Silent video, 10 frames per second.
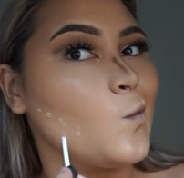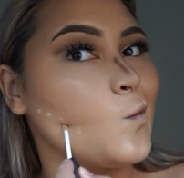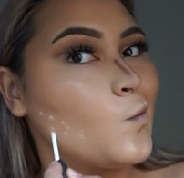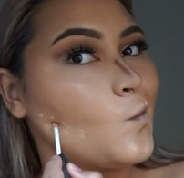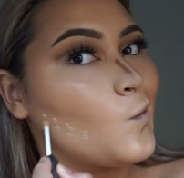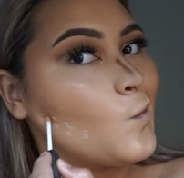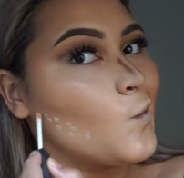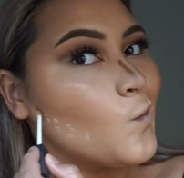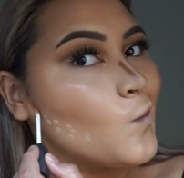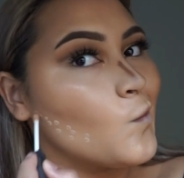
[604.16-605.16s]

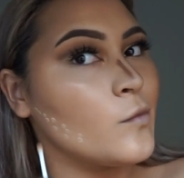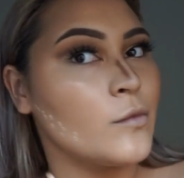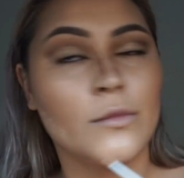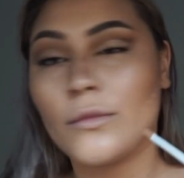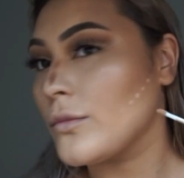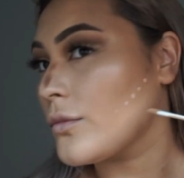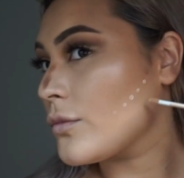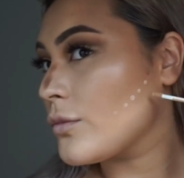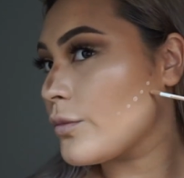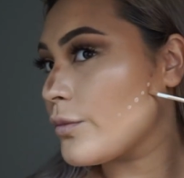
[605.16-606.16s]

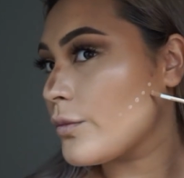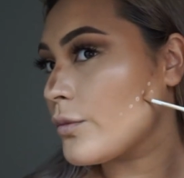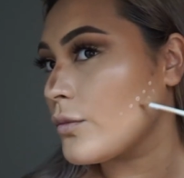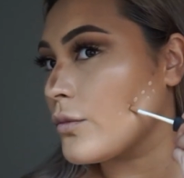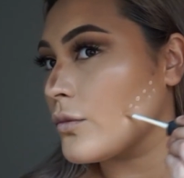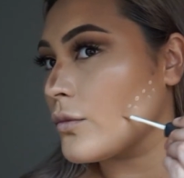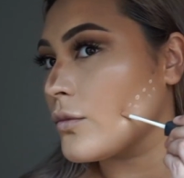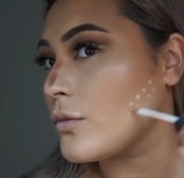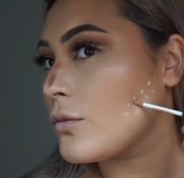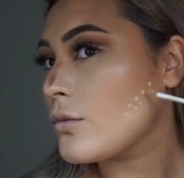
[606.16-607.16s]

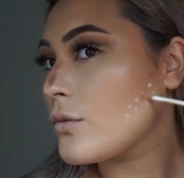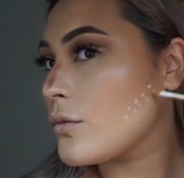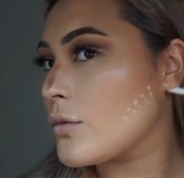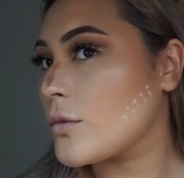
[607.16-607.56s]
Nothing is said.